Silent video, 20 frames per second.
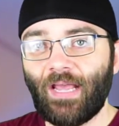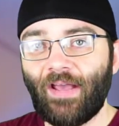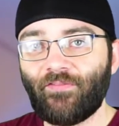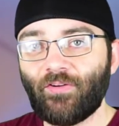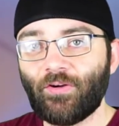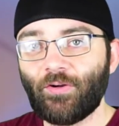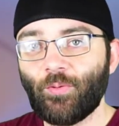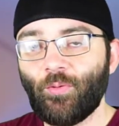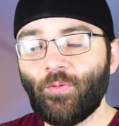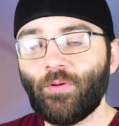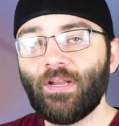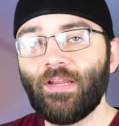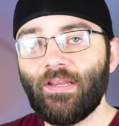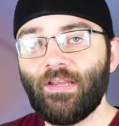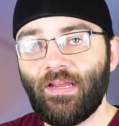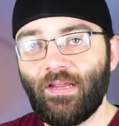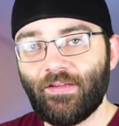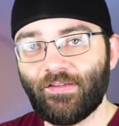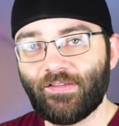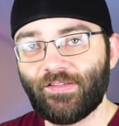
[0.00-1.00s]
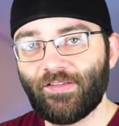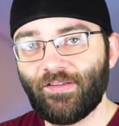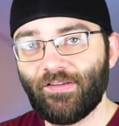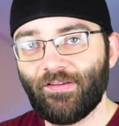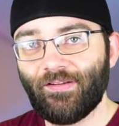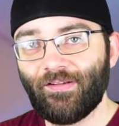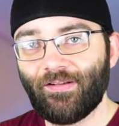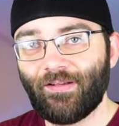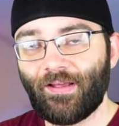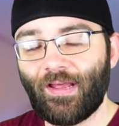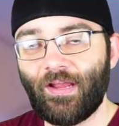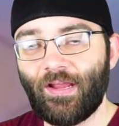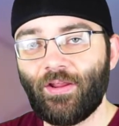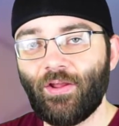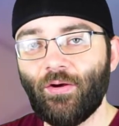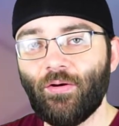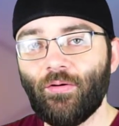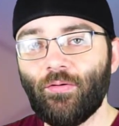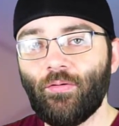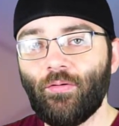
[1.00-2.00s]
After 20 days, I
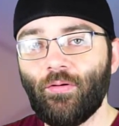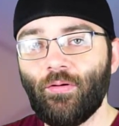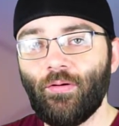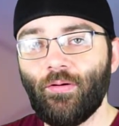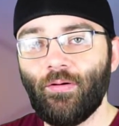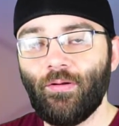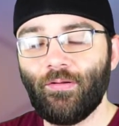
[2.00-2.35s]
go